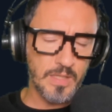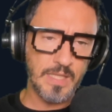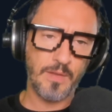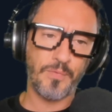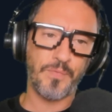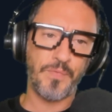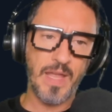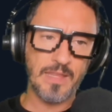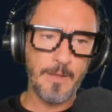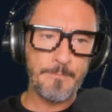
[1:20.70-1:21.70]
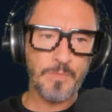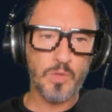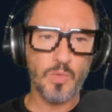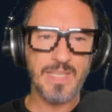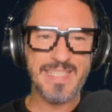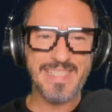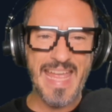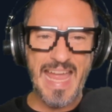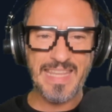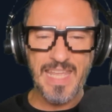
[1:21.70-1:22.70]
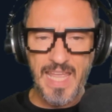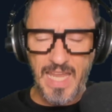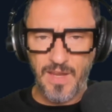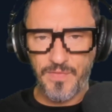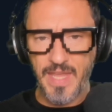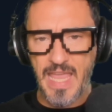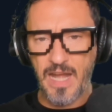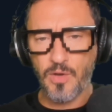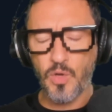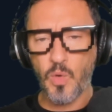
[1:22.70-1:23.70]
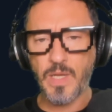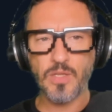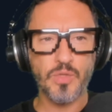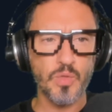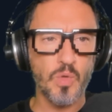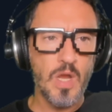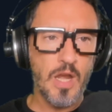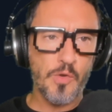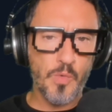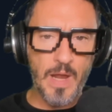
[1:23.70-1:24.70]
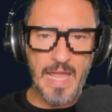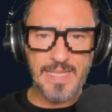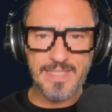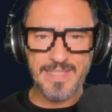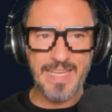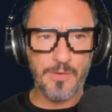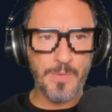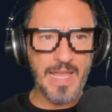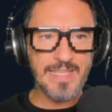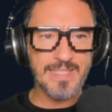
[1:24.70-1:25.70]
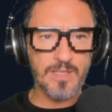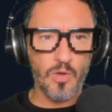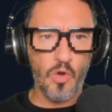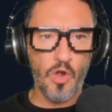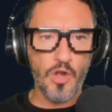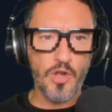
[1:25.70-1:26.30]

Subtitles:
the Fed to decide if they are going to raise the rates or